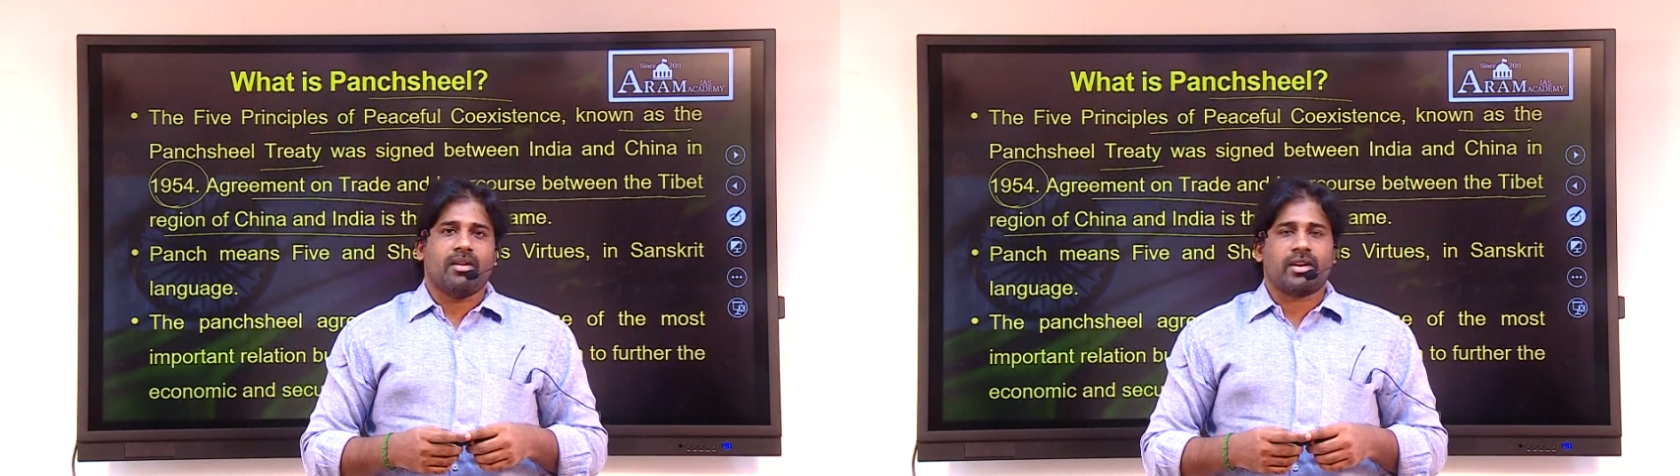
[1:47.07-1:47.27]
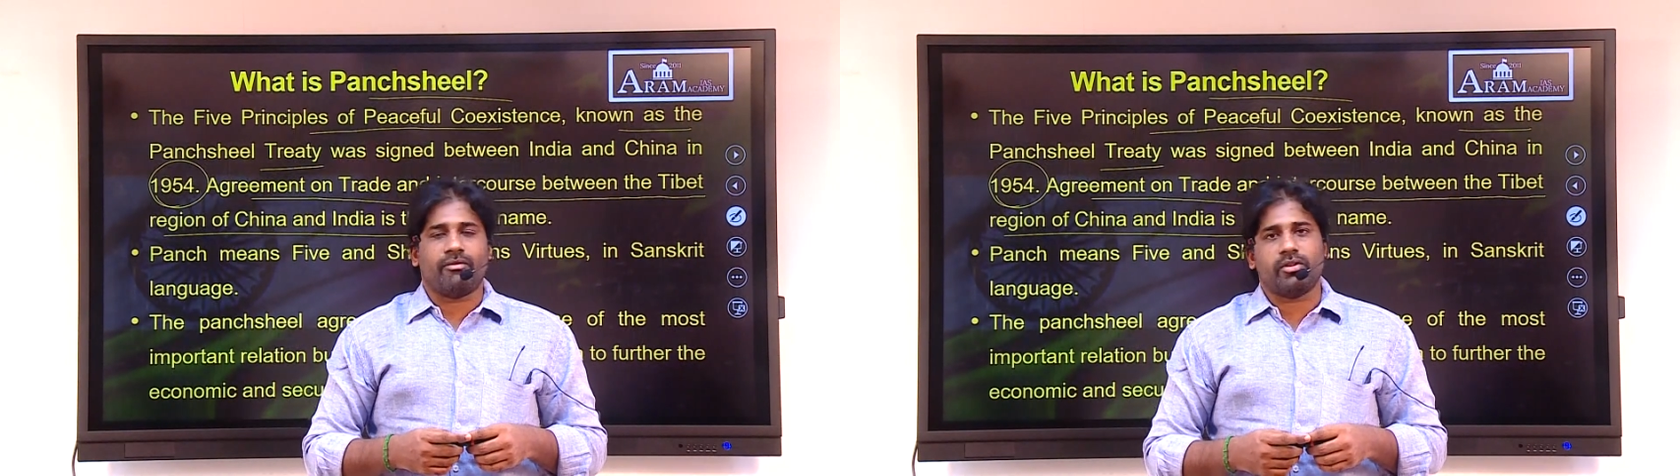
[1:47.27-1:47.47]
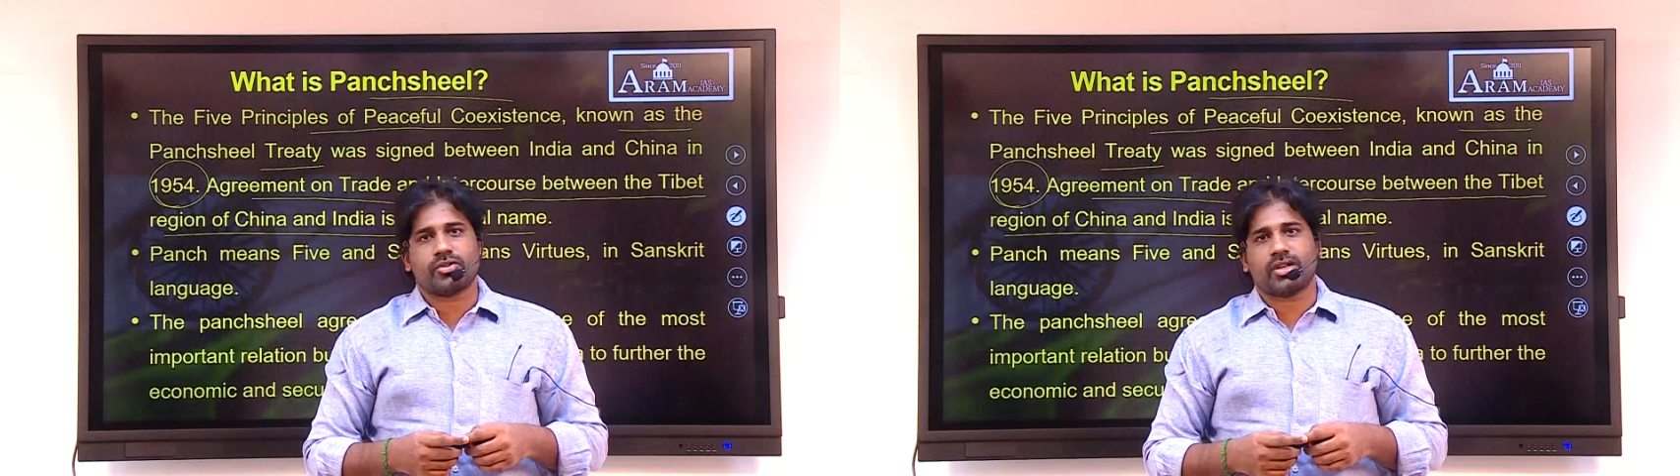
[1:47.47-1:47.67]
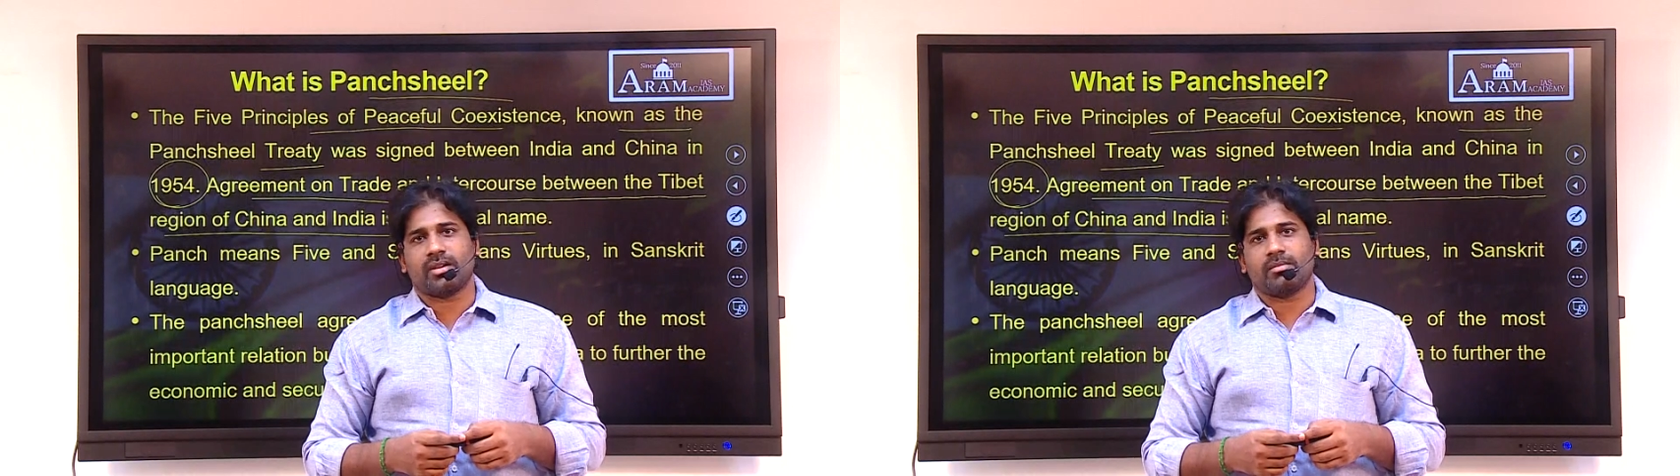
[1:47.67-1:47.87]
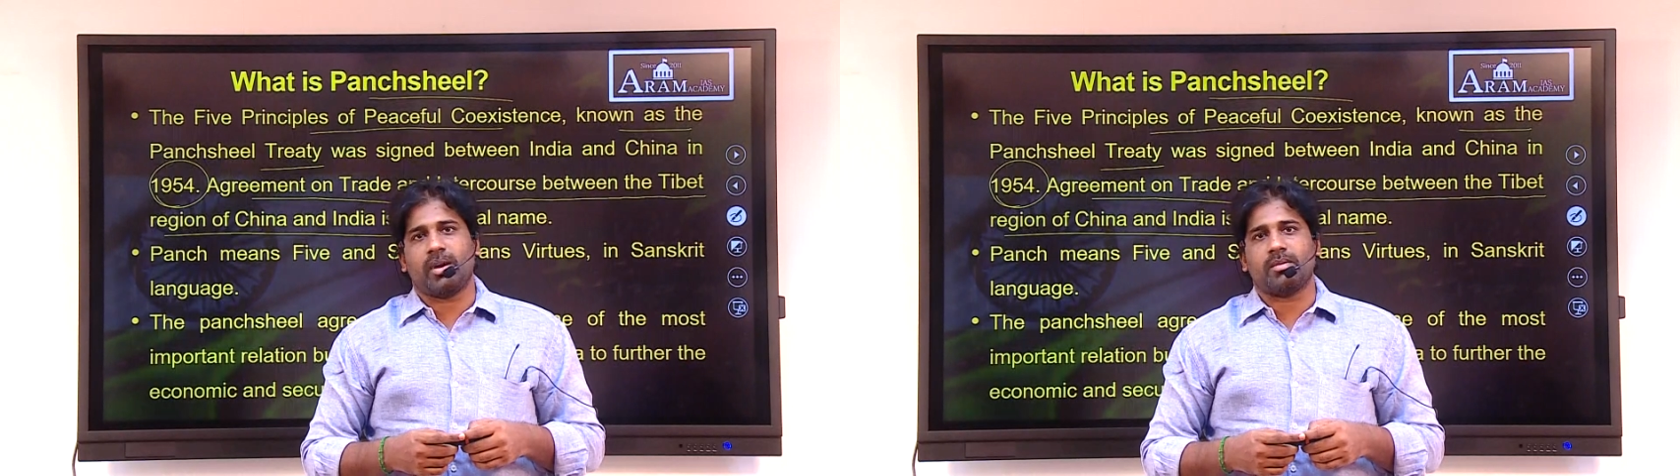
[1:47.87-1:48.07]

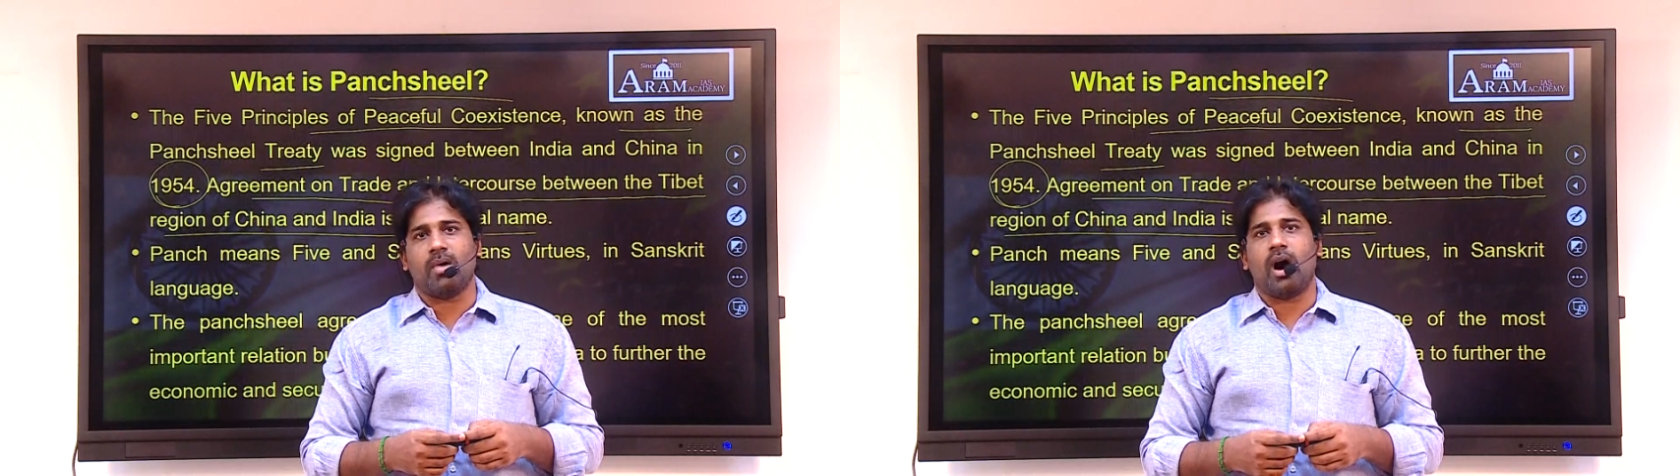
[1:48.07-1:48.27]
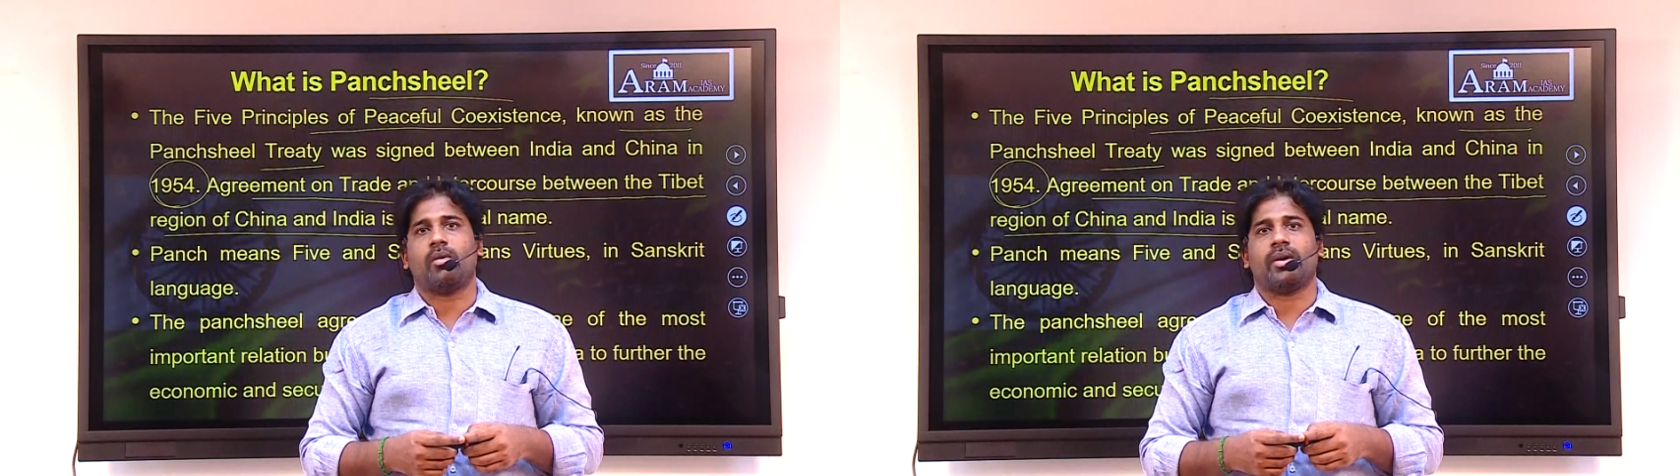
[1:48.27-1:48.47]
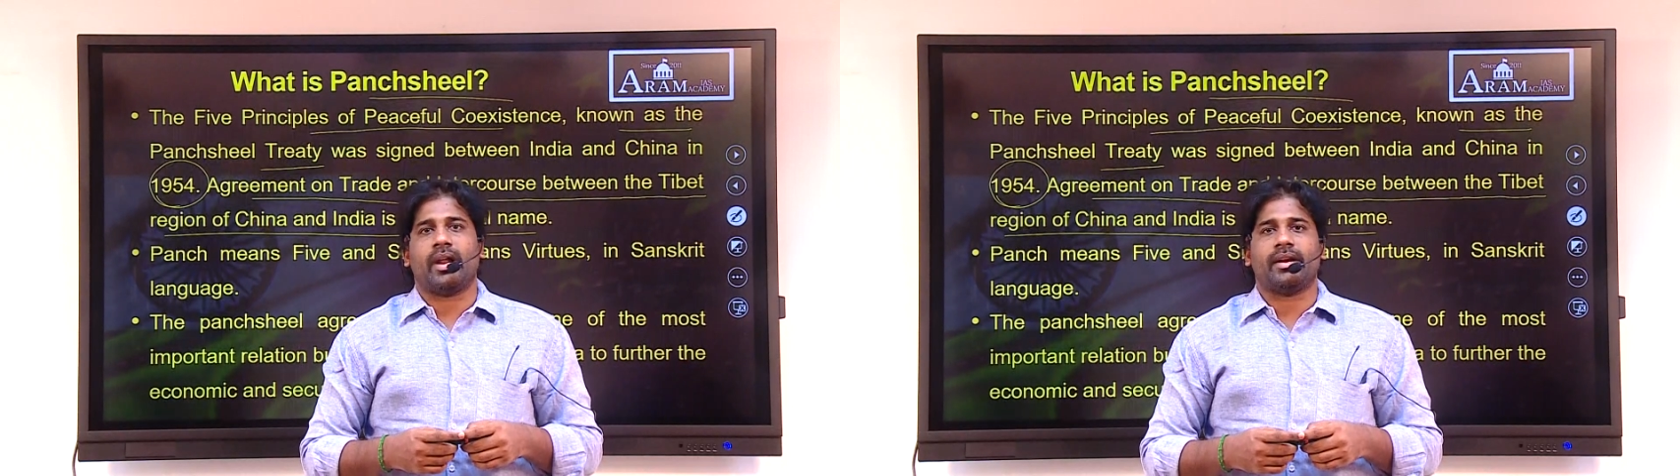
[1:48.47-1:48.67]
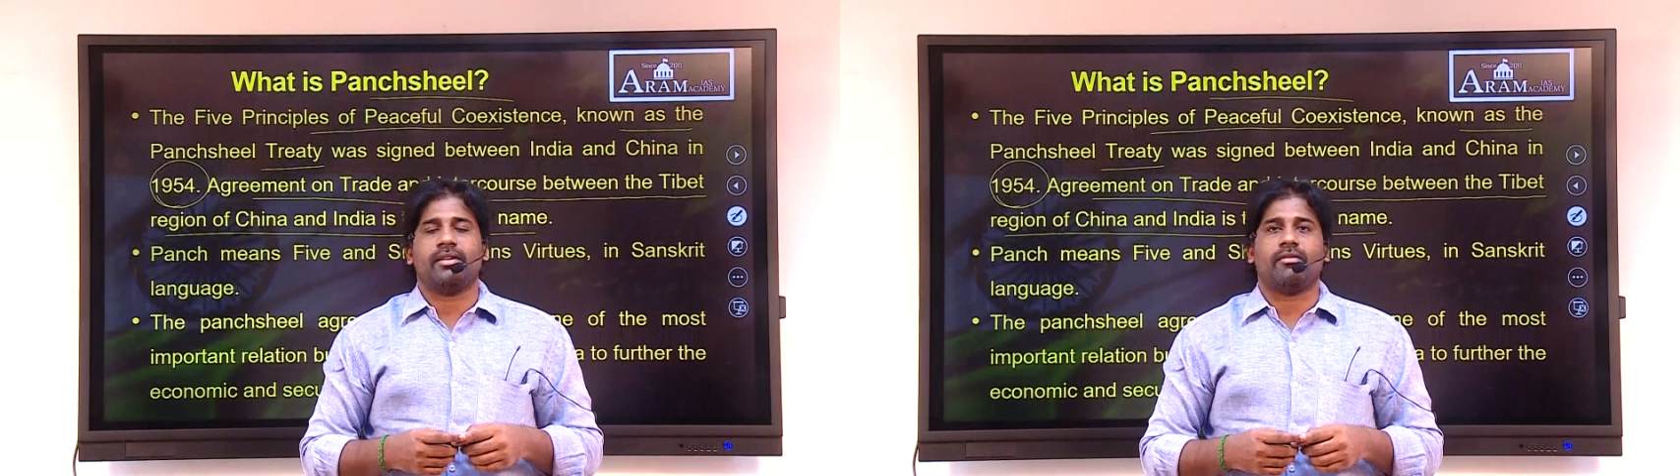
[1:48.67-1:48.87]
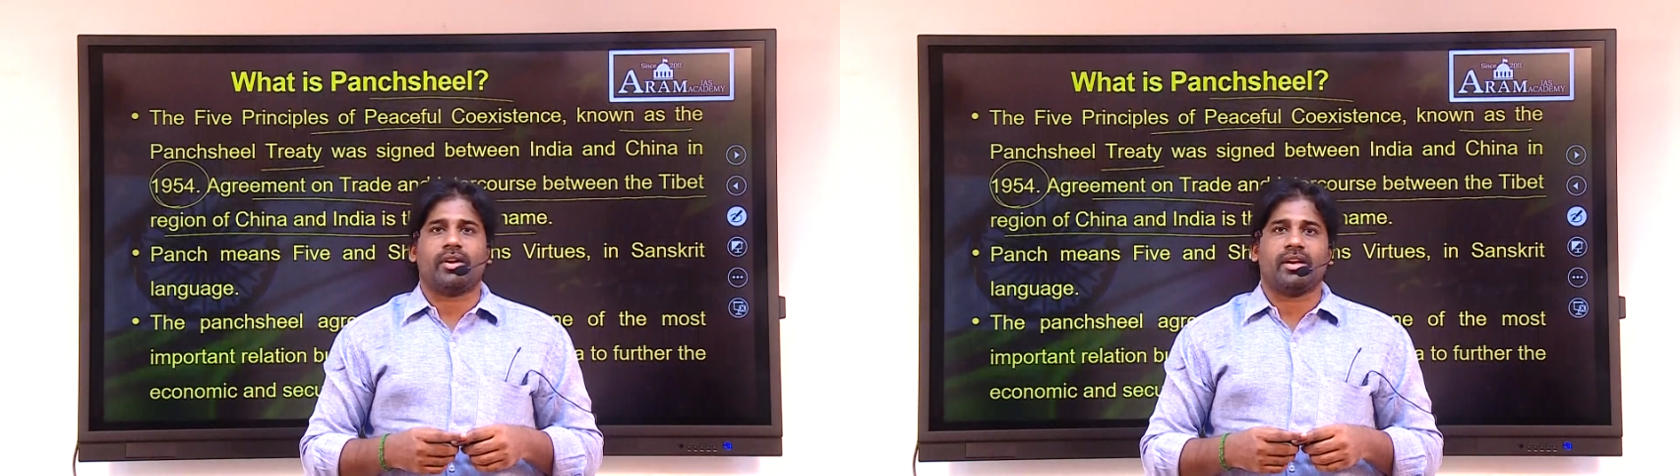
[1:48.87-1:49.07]
revolution by Mao in
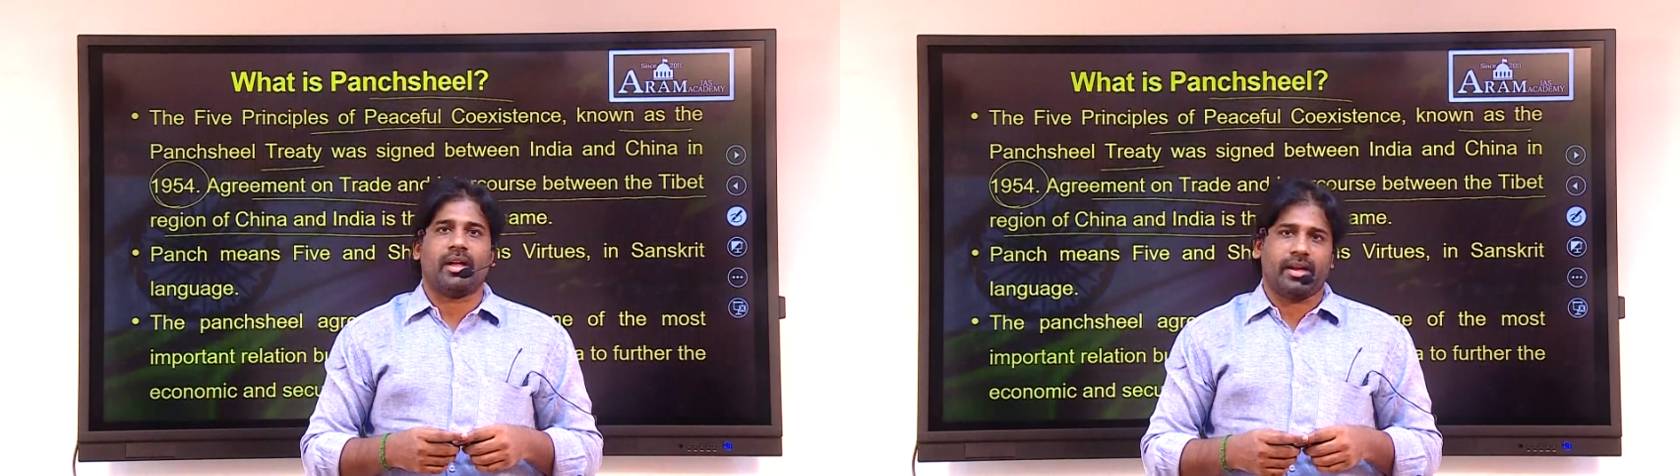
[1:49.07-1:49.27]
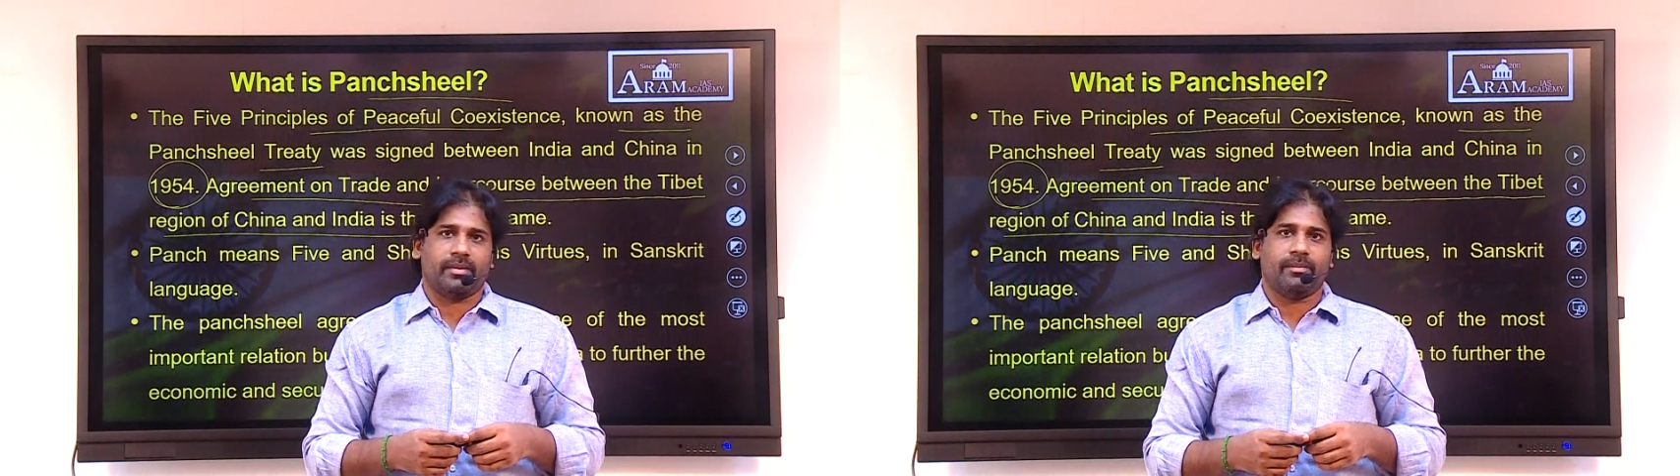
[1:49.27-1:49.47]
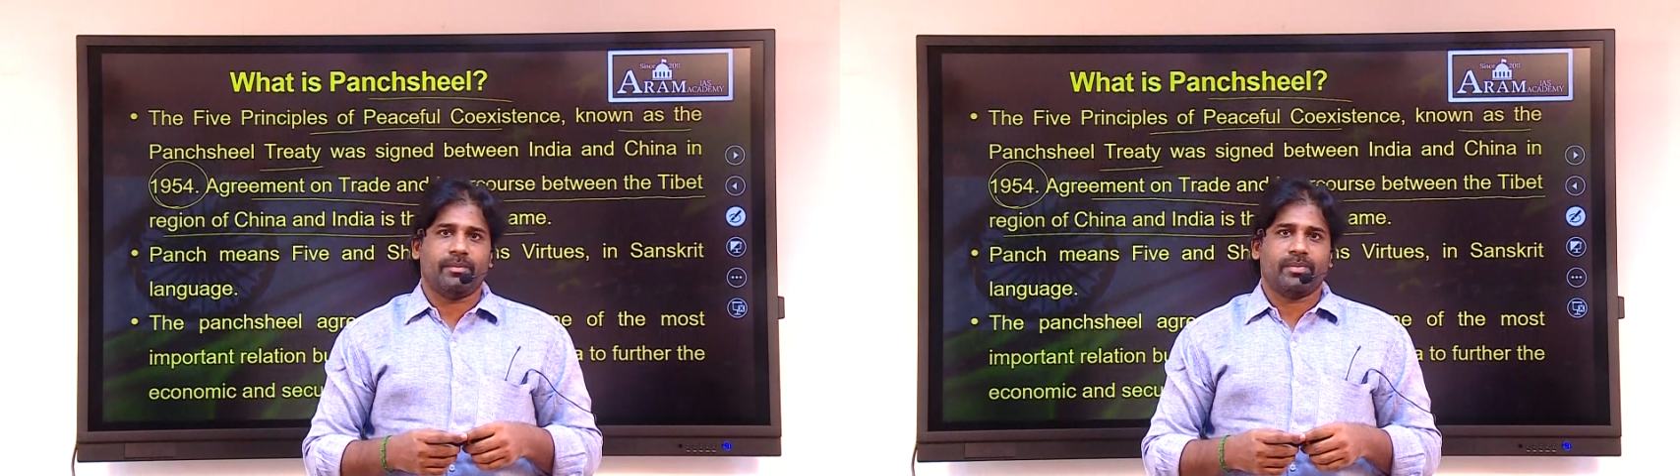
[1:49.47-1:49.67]
1949,